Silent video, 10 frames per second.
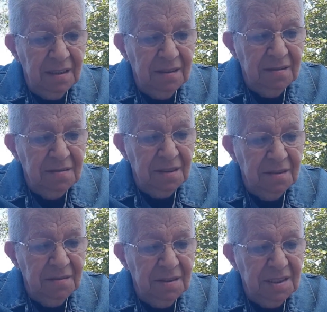hold
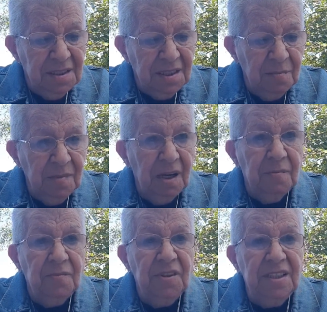on,
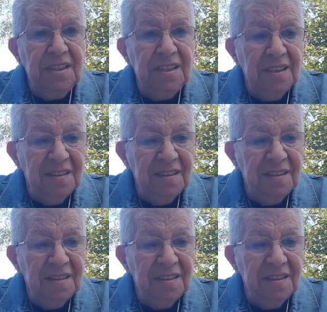I'm reading,